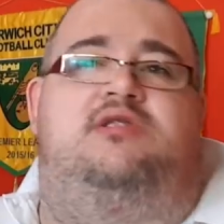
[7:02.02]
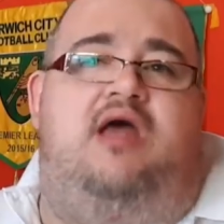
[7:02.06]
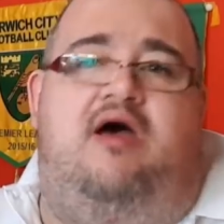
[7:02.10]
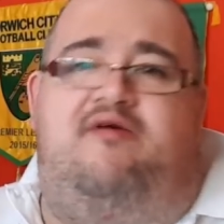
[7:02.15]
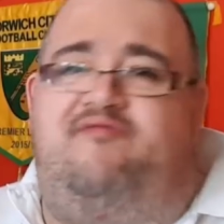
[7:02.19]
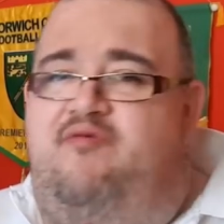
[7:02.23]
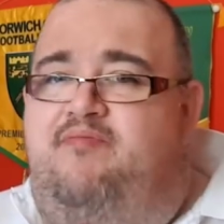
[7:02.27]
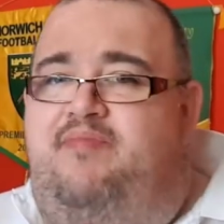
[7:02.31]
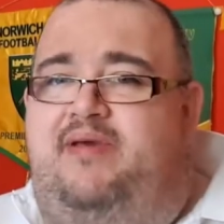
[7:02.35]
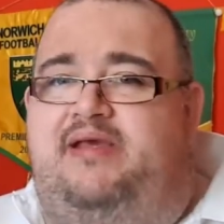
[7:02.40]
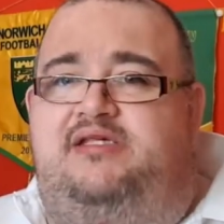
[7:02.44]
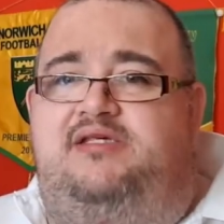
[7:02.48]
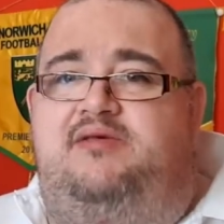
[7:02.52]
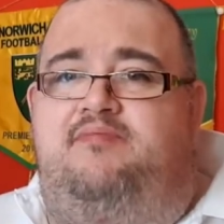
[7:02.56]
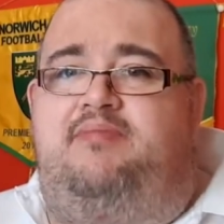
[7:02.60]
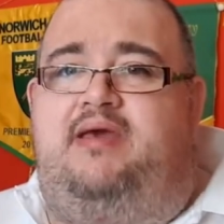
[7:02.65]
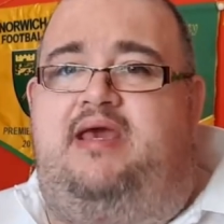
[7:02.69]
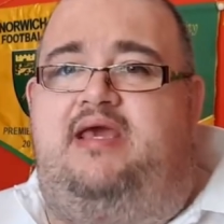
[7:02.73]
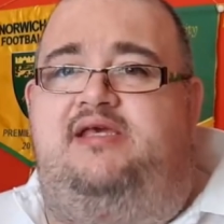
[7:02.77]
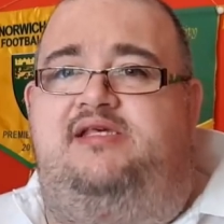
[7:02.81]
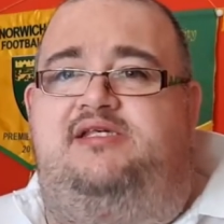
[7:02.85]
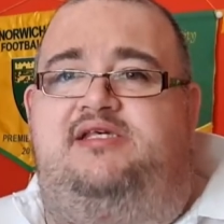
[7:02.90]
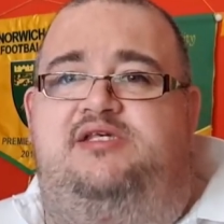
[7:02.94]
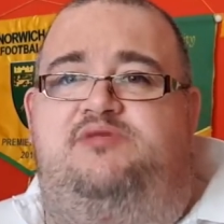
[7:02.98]
and other bits and
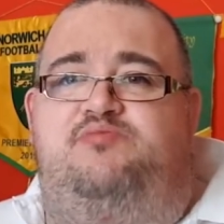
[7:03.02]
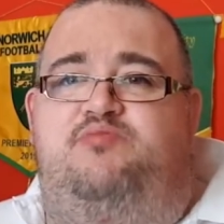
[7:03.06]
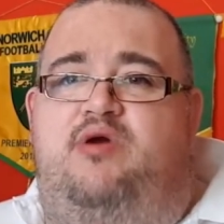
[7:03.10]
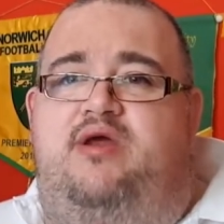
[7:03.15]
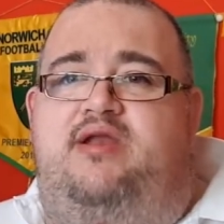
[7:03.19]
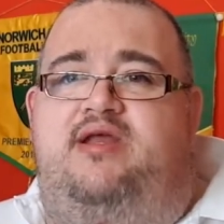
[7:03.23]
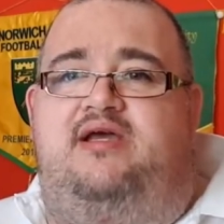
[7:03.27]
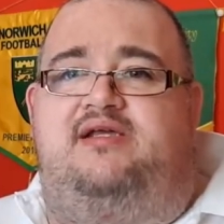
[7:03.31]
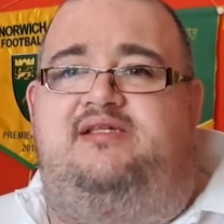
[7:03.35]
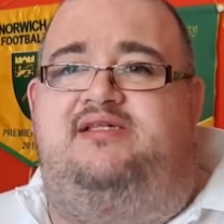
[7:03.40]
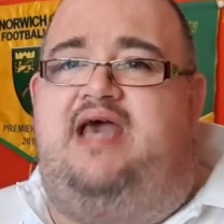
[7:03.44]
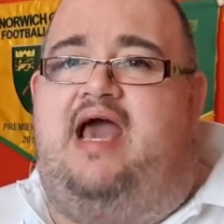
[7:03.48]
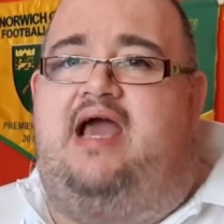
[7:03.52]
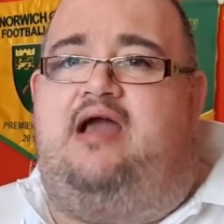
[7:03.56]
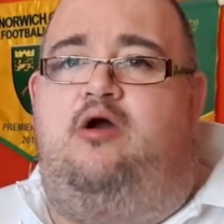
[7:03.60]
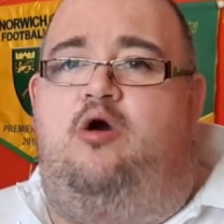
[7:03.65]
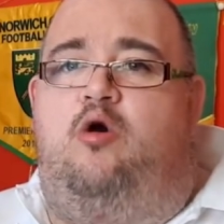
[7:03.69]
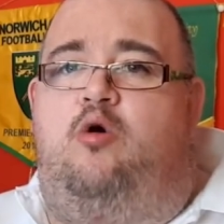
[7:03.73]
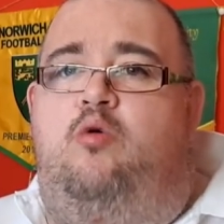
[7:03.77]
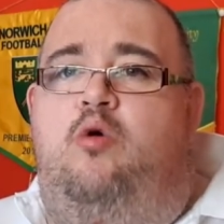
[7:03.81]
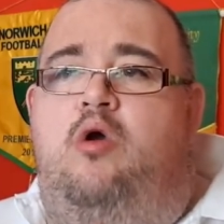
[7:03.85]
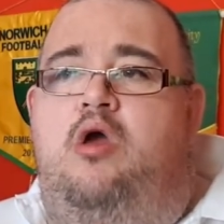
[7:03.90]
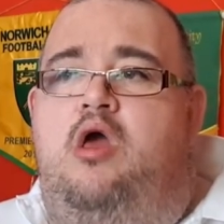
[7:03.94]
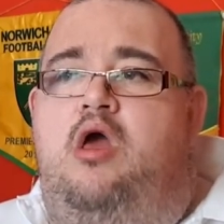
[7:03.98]
pieces, predator
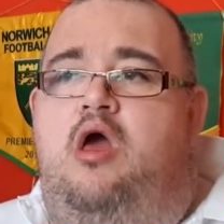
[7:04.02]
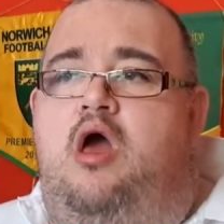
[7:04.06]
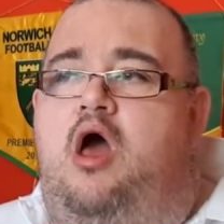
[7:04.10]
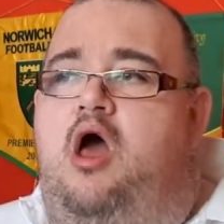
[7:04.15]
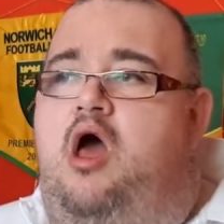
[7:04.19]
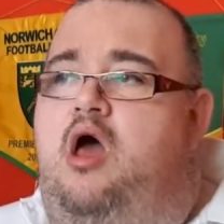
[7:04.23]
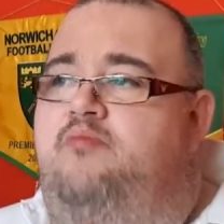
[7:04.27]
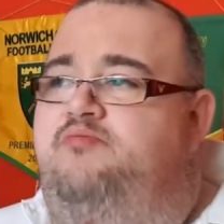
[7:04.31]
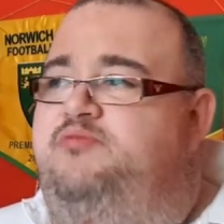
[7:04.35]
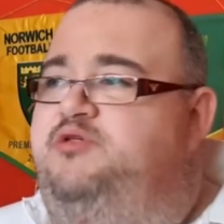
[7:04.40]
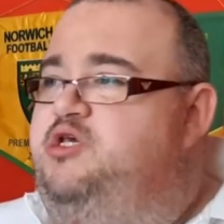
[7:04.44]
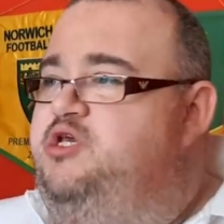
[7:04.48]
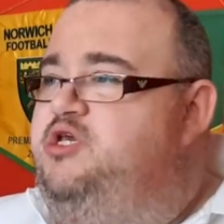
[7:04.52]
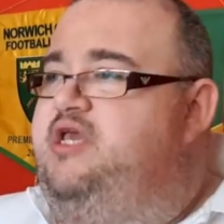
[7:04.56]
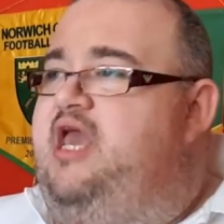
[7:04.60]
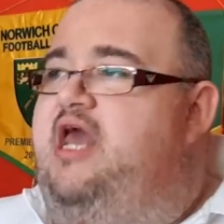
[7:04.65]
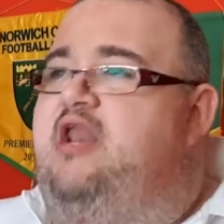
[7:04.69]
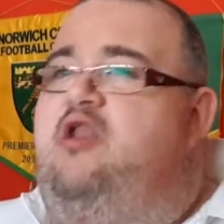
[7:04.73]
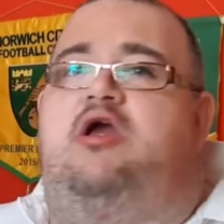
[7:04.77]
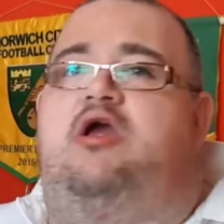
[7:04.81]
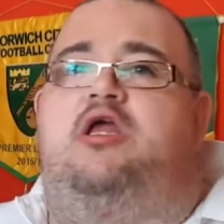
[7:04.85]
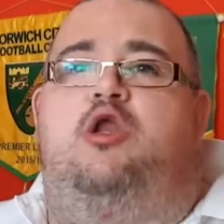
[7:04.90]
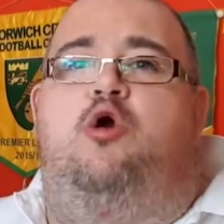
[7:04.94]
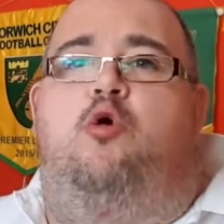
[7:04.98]
tackle, so you
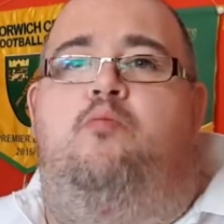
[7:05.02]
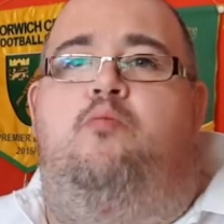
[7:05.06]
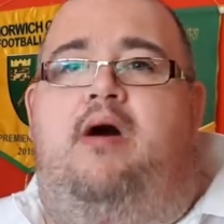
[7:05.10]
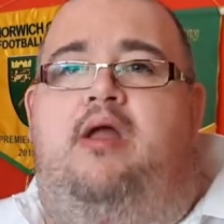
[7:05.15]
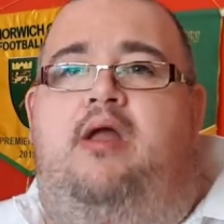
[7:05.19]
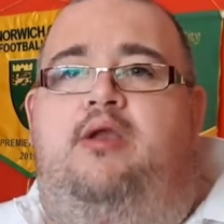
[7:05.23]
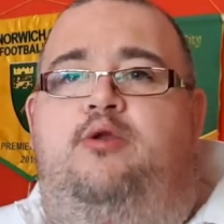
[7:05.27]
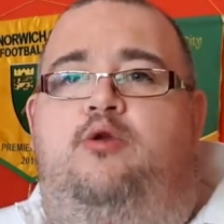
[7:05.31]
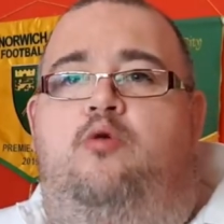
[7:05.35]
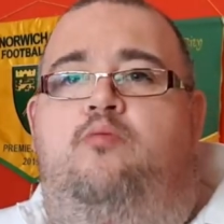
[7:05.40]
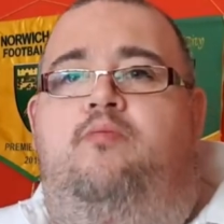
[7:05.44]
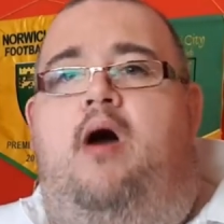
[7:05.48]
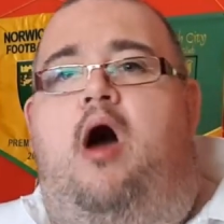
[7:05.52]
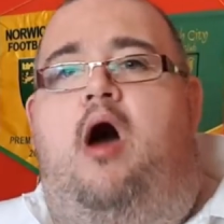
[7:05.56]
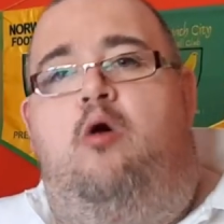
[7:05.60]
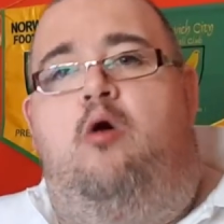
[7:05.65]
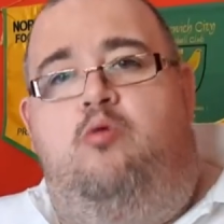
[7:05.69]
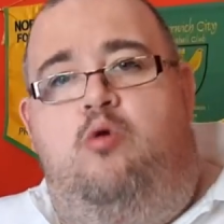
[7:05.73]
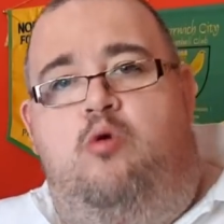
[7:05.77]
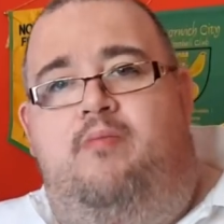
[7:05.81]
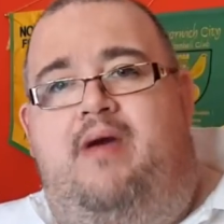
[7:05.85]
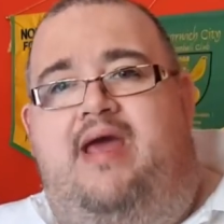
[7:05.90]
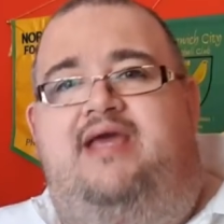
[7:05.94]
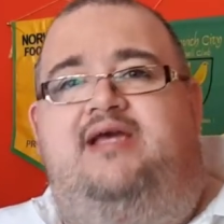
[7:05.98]
get like a little bundle. But I
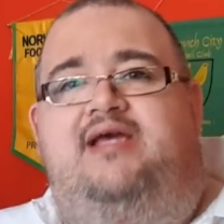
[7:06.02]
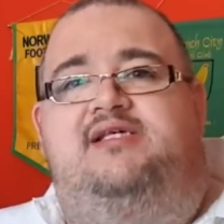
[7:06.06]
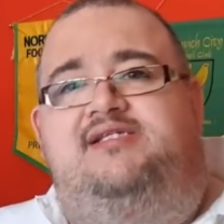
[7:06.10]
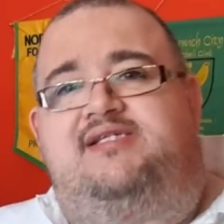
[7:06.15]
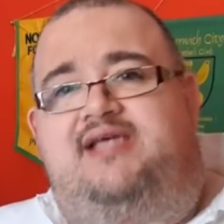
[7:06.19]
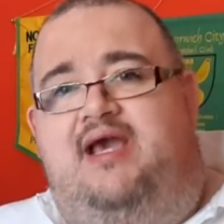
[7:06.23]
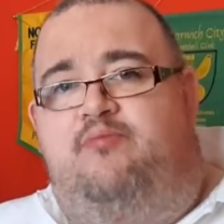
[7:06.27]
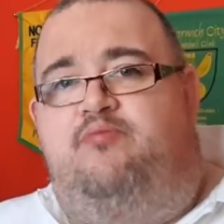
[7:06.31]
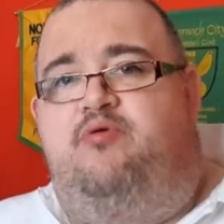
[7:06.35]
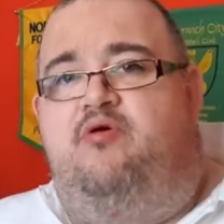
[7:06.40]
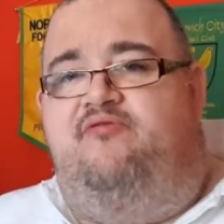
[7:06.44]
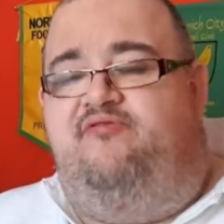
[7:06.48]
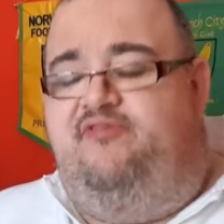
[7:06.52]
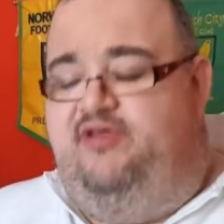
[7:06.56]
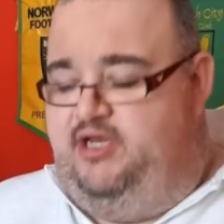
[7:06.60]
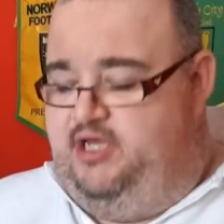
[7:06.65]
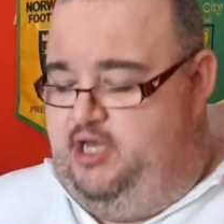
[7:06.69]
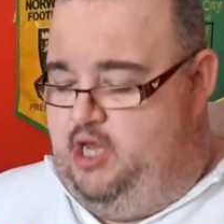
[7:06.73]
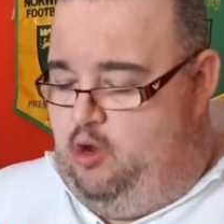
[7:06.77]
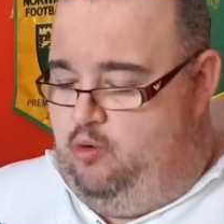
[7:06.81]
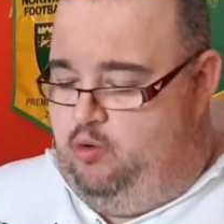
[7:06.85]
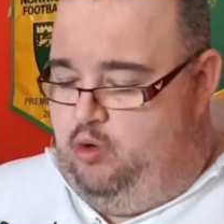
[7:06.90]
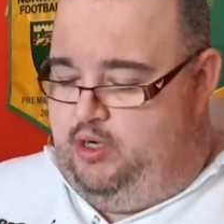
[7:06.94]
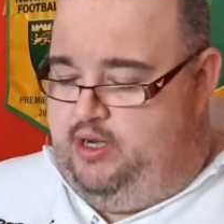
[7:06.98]
will make a separate
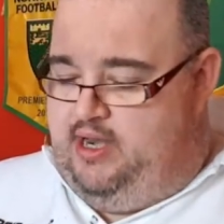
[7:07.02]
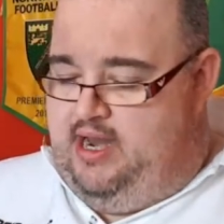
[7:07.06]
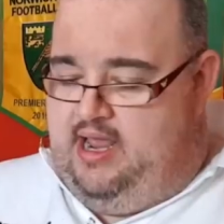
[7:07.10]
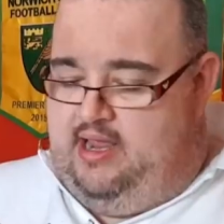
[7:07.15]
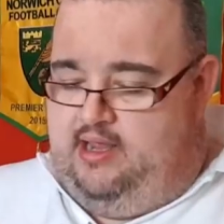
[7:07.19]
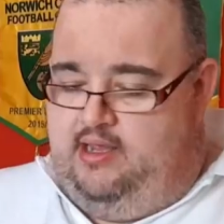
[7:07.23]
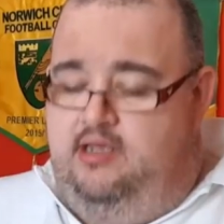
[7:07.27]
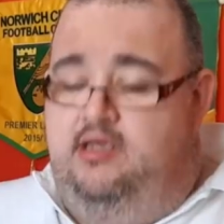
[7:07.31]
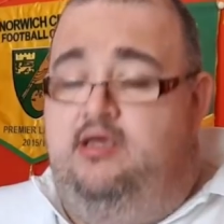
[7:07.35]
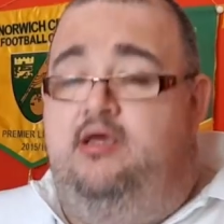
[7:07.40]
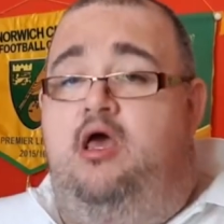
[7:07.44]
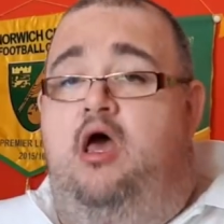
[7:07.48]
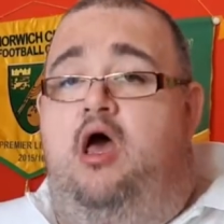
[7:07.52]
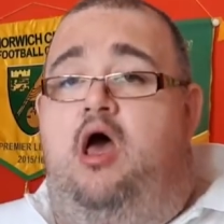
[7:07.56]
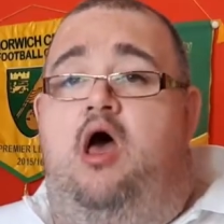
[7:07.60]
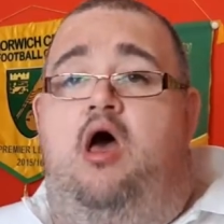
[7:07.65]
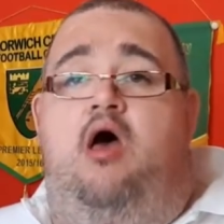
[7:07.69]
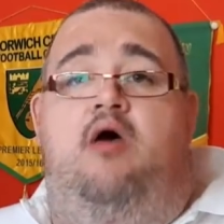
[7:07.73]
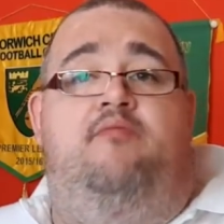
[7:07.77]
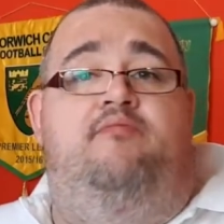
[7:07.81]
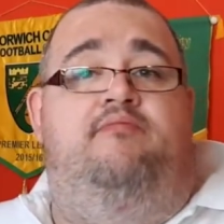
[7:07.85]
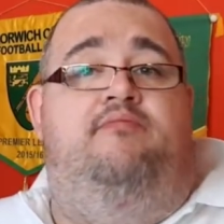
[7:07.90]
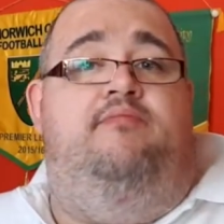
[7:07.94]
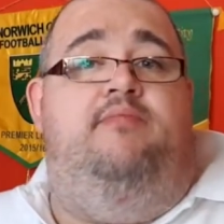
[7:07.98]
video on that
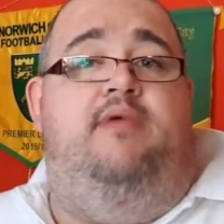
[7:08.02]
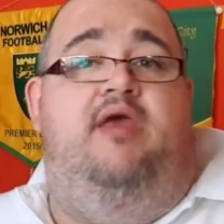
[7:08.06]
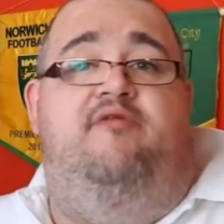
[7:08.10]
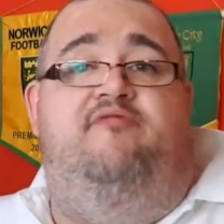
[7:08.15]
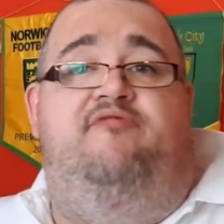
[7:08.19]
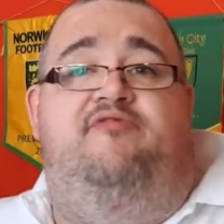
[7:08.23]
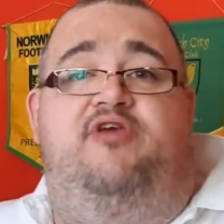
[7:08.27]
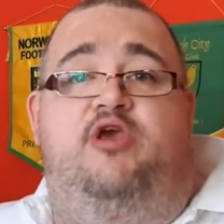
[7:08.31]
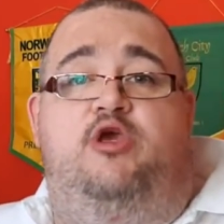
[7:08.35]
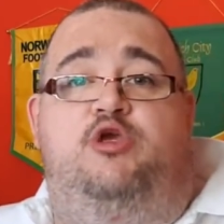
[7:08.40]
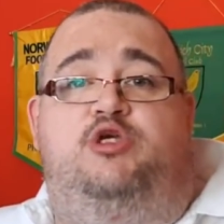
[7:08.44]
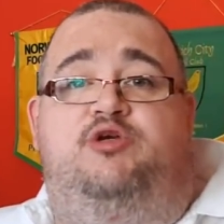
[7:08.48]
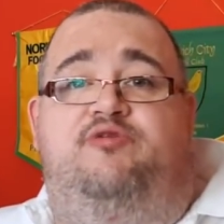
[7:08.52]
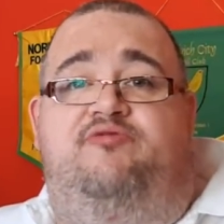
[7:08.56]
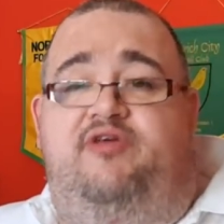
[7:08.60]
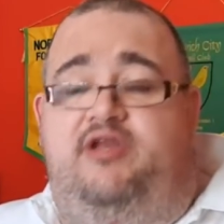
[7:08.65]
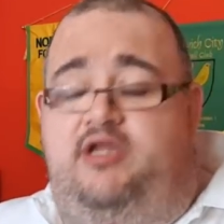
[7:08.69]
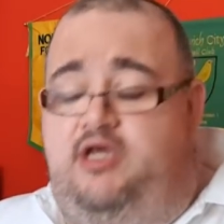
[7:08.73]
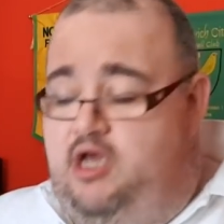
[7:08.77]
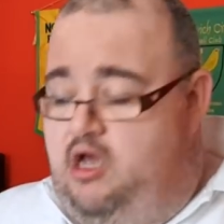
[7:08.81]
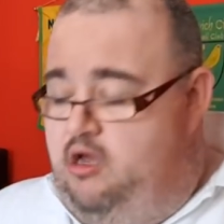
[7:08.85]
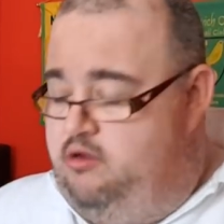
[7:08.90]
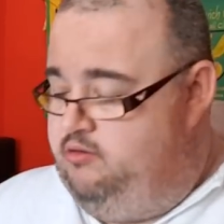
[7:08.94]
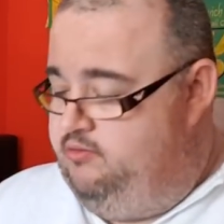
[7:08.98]
in future
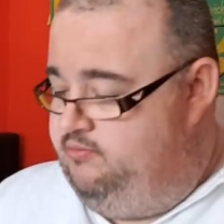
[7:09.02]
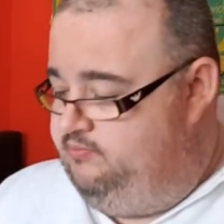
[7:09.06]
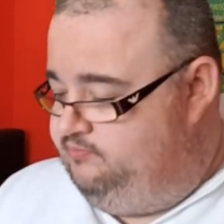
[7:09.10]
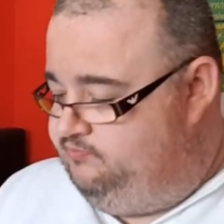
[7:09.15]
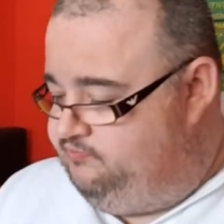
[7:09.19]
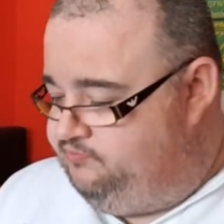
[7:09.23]
video.